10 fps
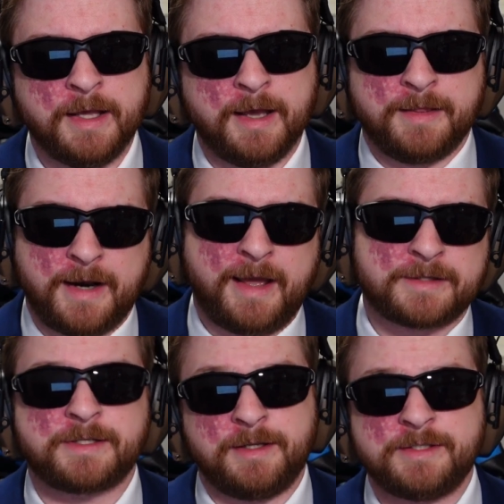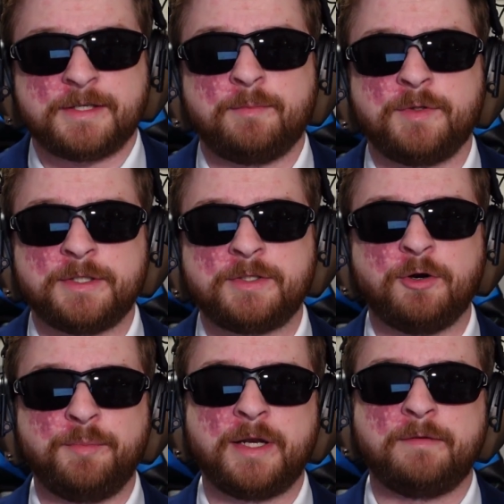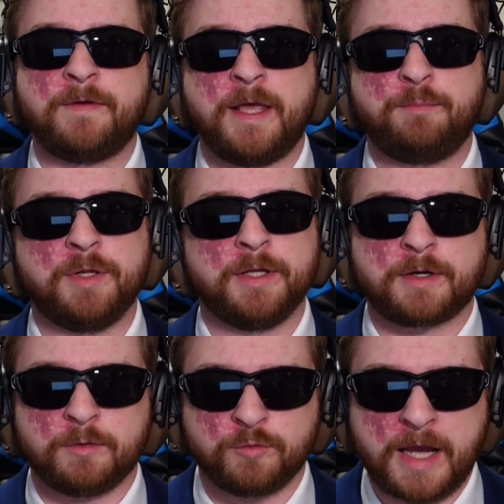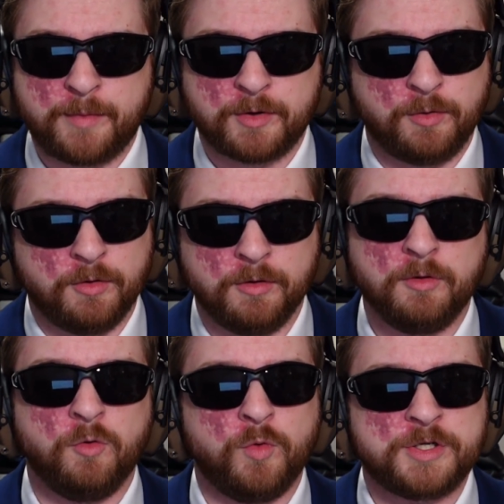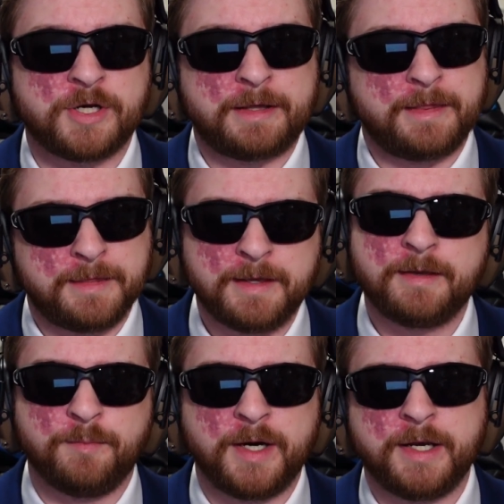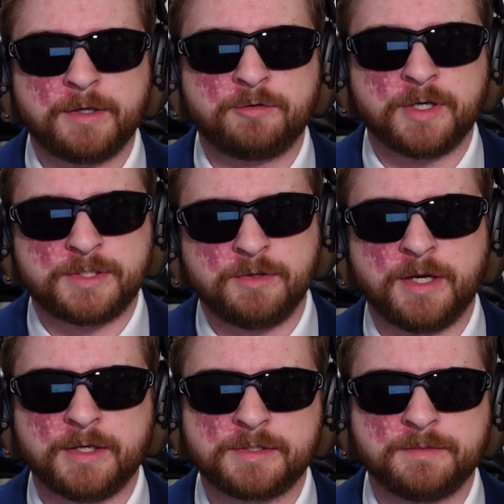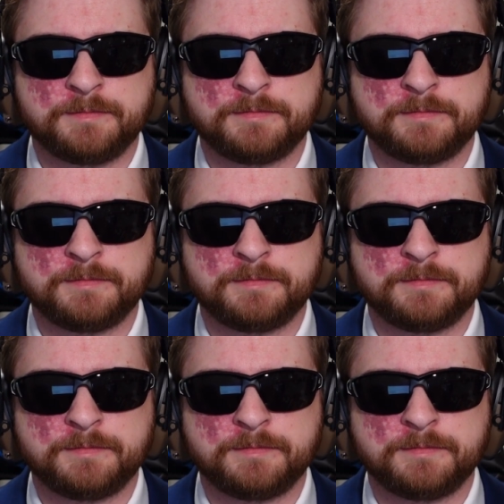And then I accidentally stumbled into a bit of a political rabbit hole, which I think might interest you guys.